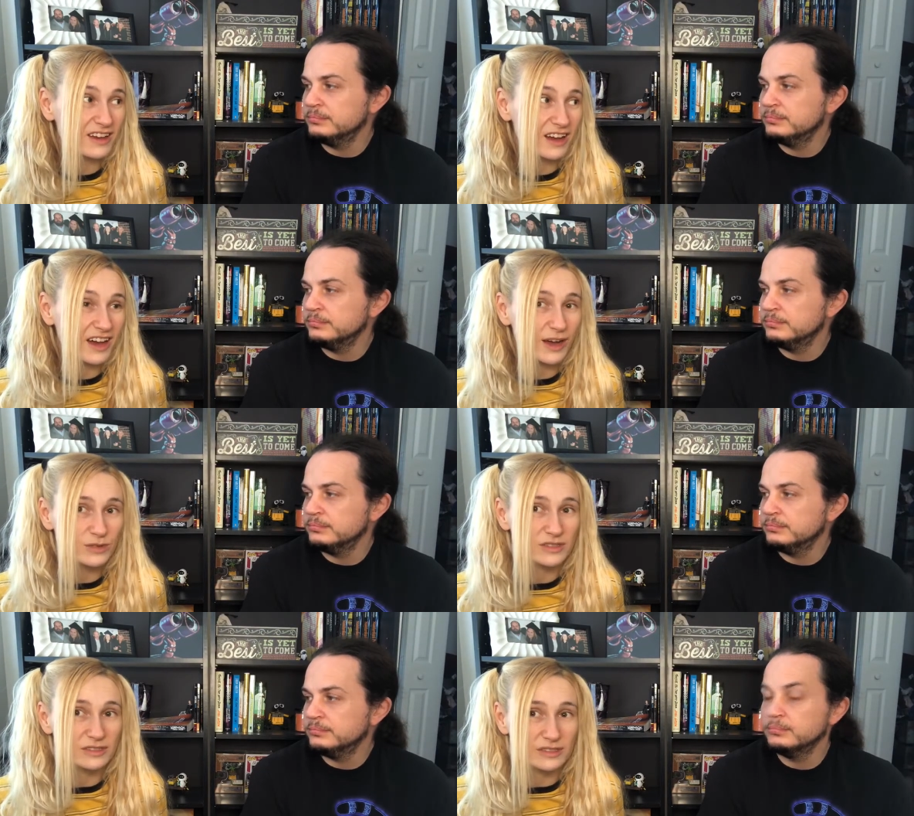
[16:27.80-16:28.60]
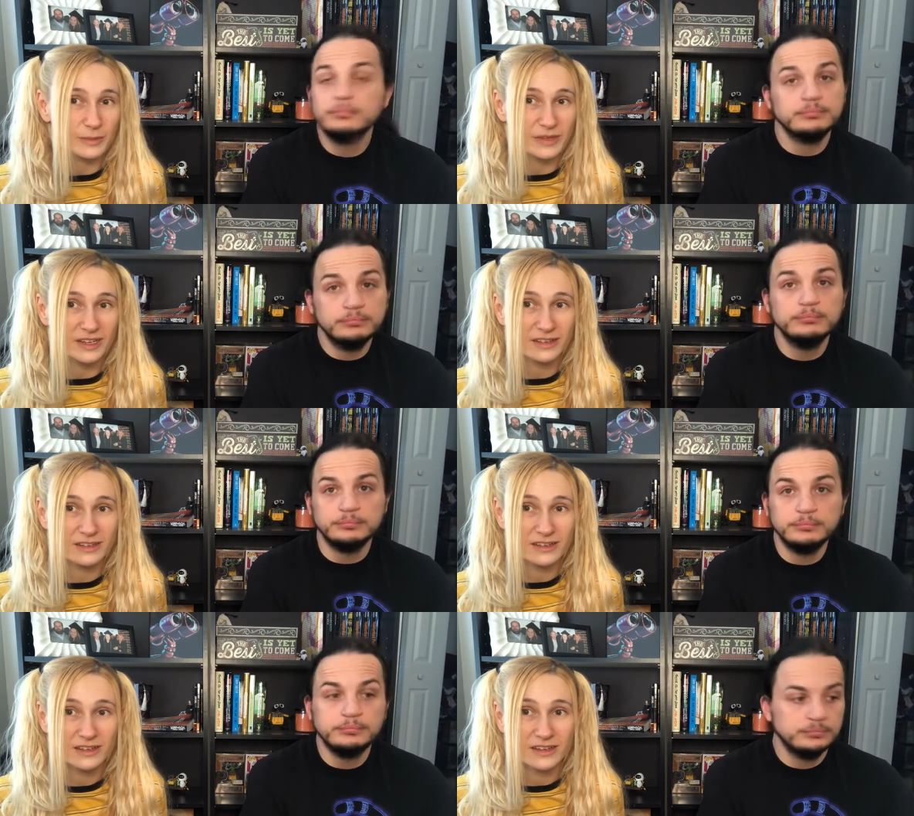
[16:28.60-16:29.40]
Speaker 1: a house or something. Mm-hmm.
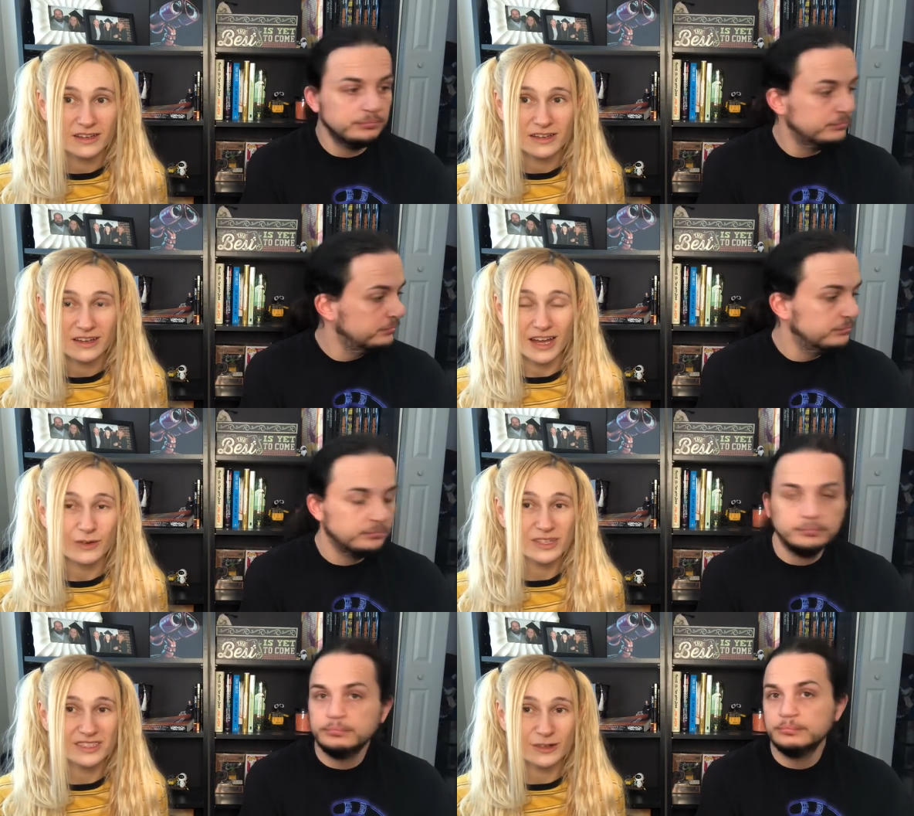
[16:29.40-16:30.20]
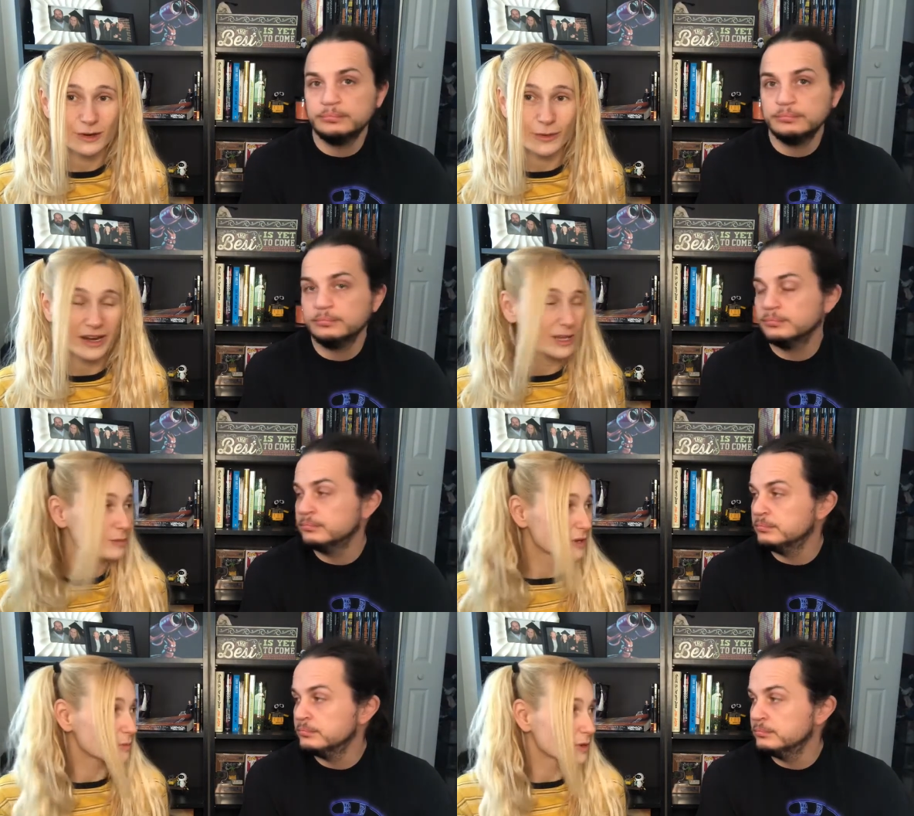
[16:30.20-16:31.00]
I don't consider a wedding a
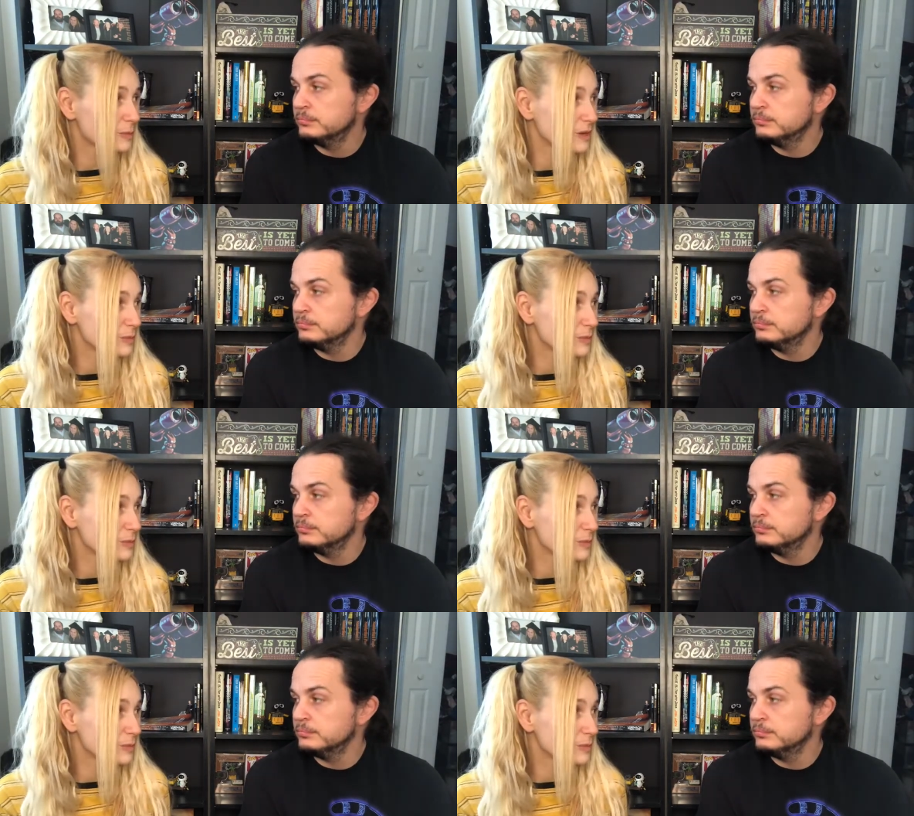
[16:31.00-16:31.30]
big a big